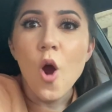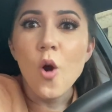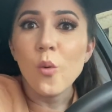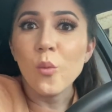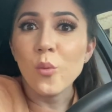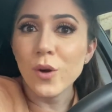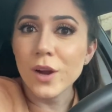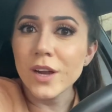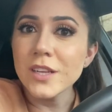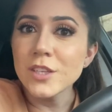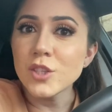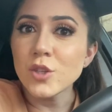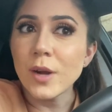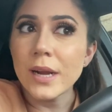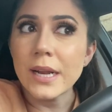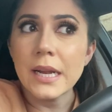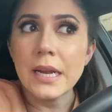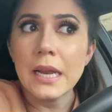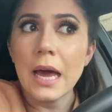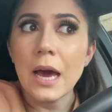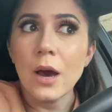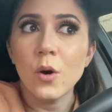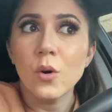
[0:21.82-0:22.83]
we're gonna try
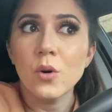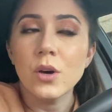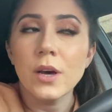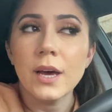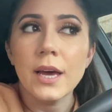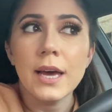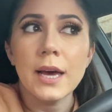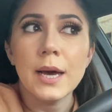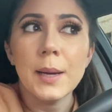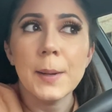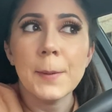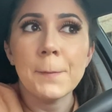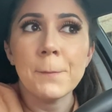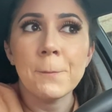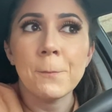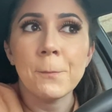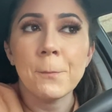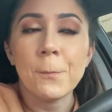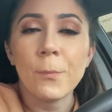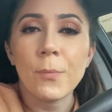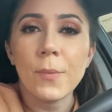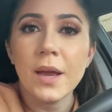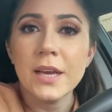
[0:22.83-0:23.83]
it out
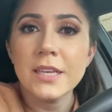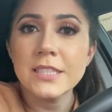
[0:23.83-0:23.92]
um